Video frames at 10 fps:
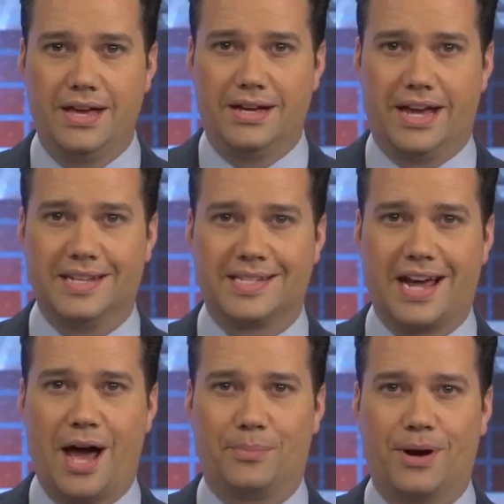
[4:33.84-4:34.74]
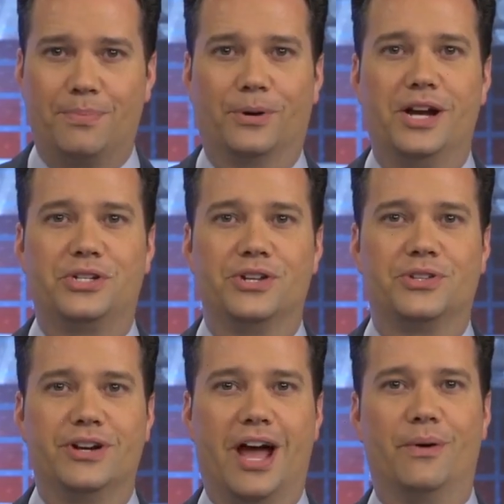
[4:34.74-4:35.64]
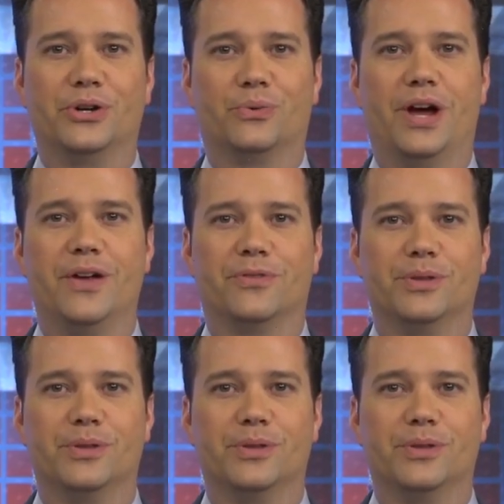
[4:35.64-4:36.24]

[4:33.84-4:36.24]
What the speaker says: In Scott, preparations are now underway for